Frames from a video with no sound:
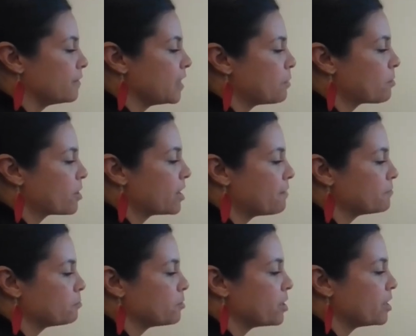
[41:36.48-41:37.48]
They were going to have
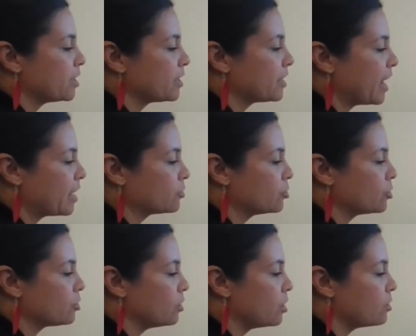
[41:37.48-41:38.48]
to bring in cash
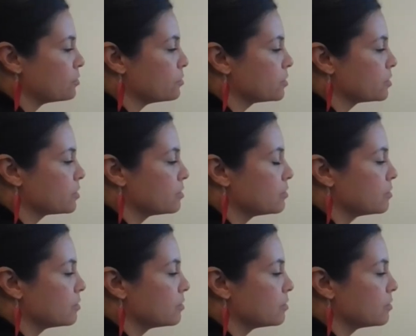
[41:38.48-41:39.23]
to close.